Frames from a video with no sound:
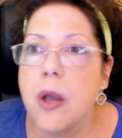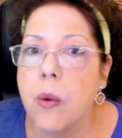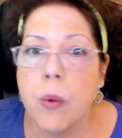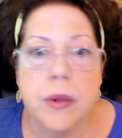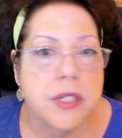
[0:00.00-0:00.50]

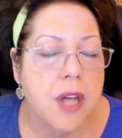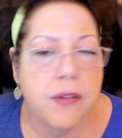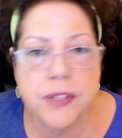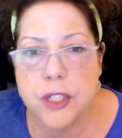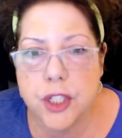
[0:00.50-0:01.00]
Were the
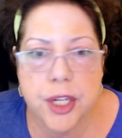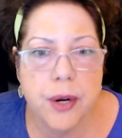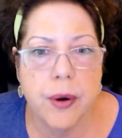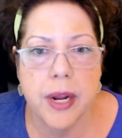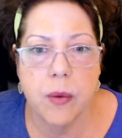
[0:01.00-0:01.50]
dolphins
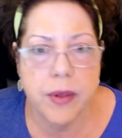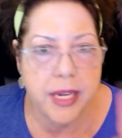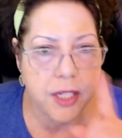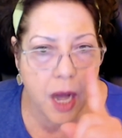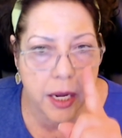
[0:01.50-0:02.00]
chittering? Were they
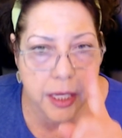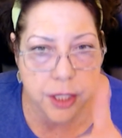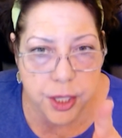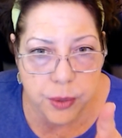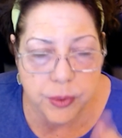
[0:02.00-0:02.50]
talking
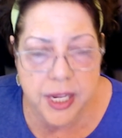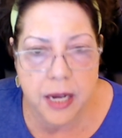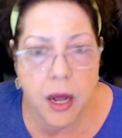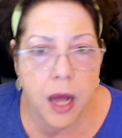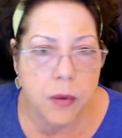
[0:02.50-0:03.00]
to you dead
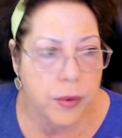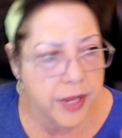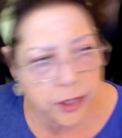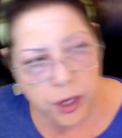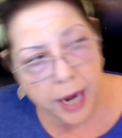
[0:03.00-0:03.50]
on? Were
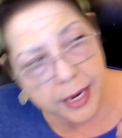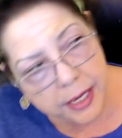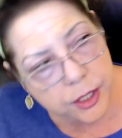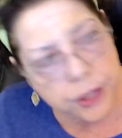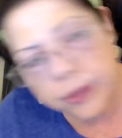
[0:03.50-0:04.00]
they trying to
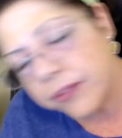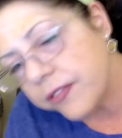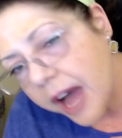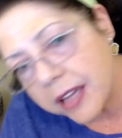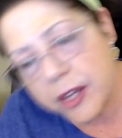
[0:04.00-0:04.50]
get you to
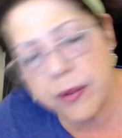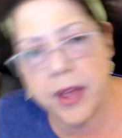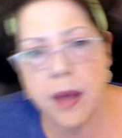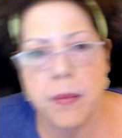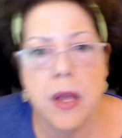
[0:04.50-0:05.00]
follow them?